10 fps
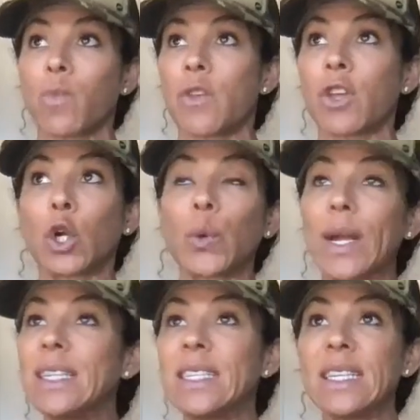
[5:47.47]
the
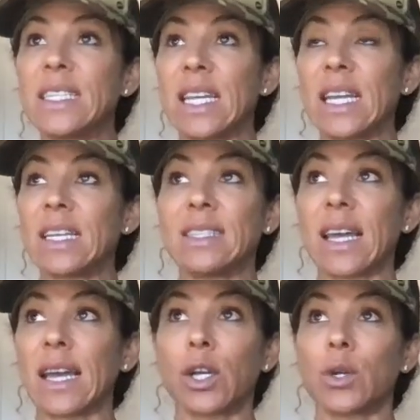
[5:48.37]
craziest things
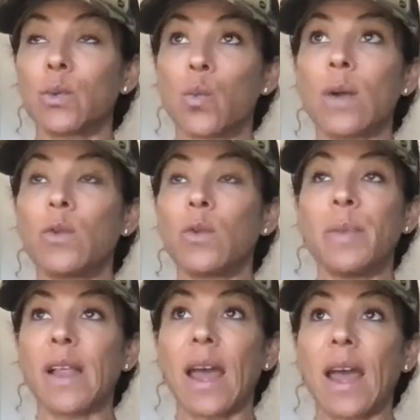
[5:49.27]
that one would
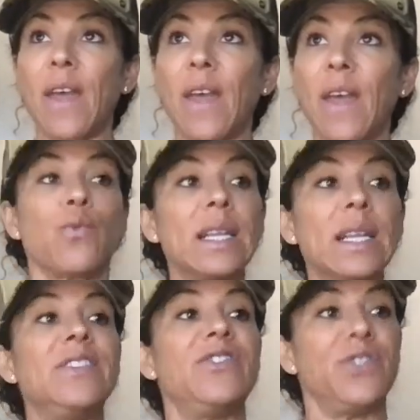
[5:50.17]
be like, that
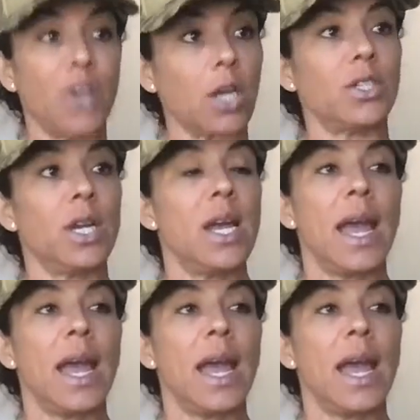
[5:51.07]
really sucked.